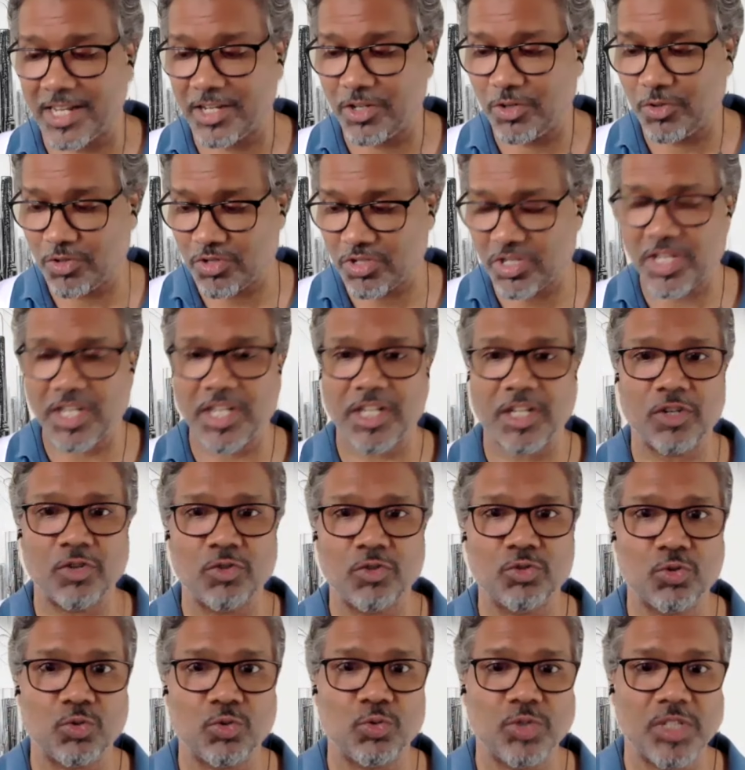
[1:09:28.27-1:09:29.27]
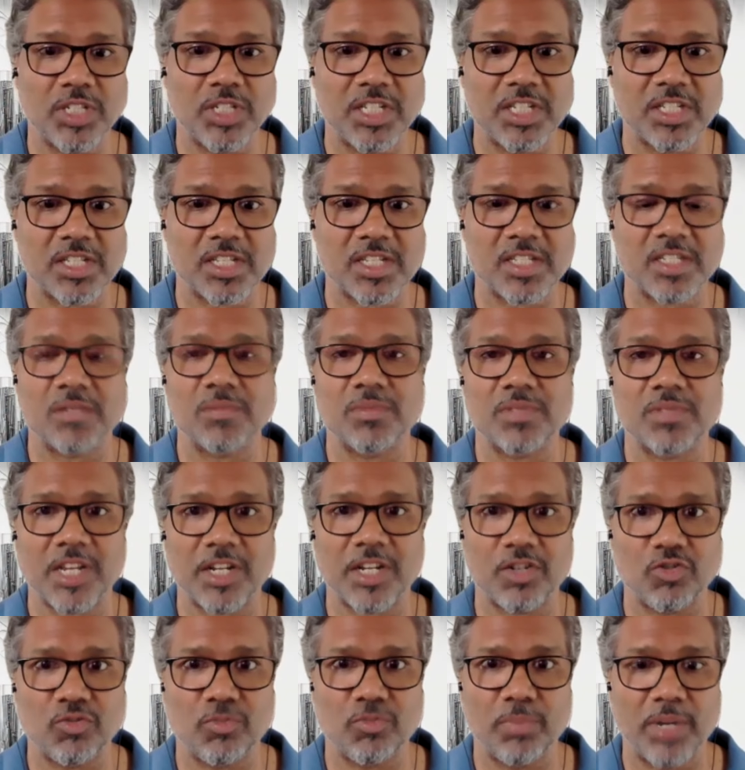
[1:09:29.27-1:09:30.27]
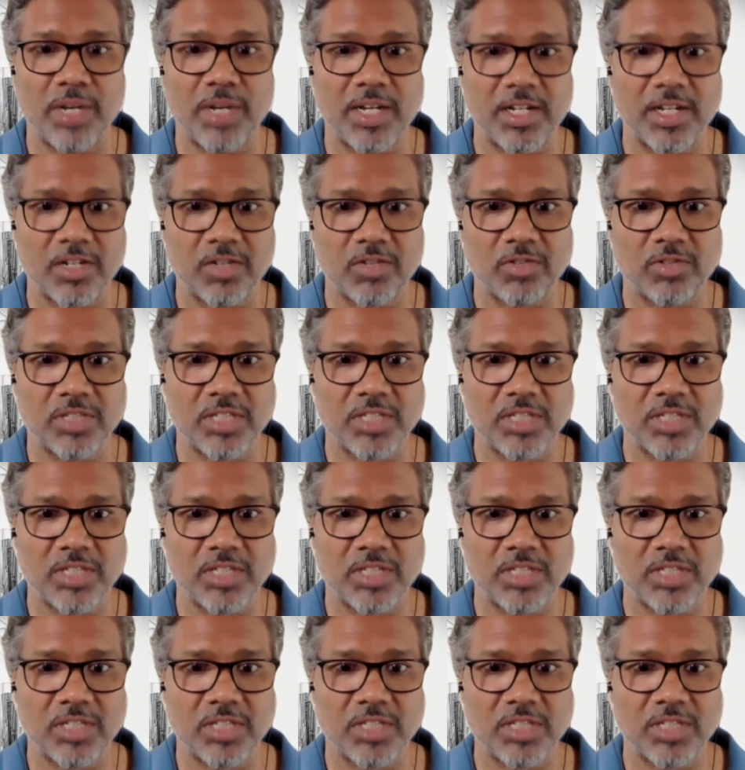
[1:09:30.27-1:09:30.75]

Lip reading: And you're saying, through these systems that we built,